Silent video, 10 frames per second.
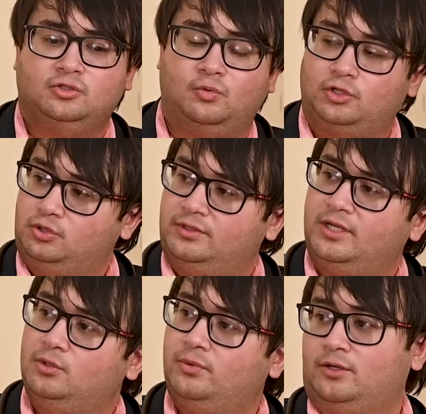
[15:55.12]
So what
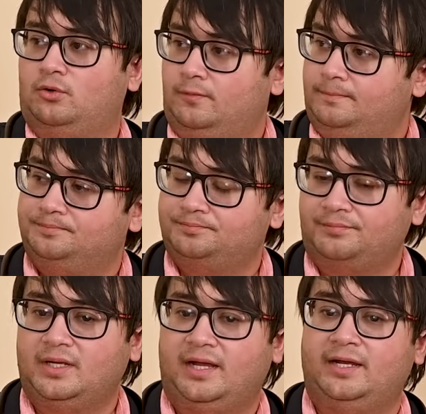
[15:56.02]
should they do at home?
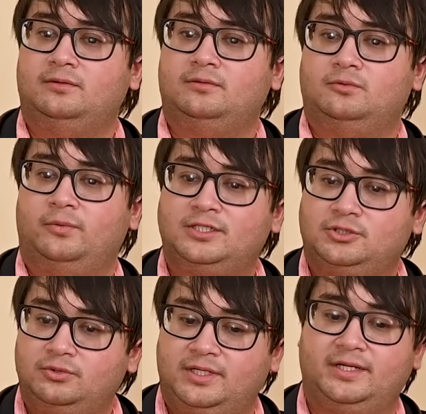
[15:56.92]
and
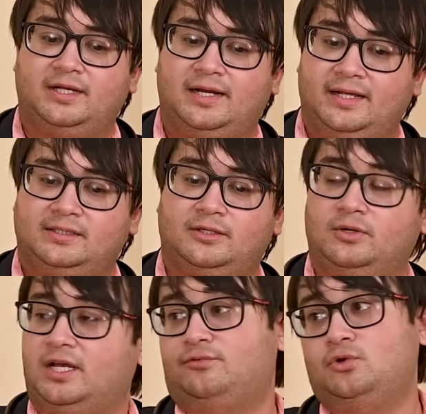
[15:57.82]
when should they realize
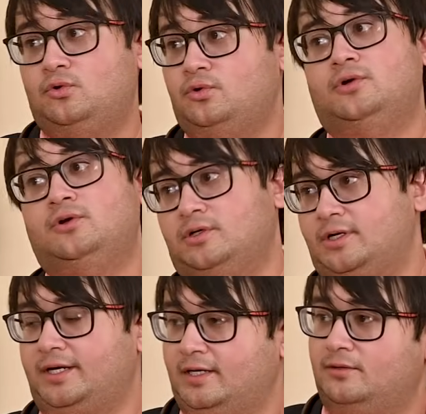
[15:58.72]
that okay i have to go to a
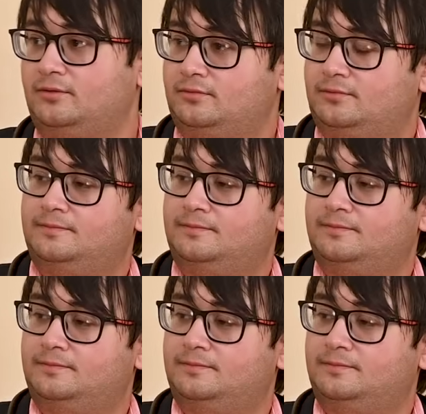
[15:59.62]
doctor right now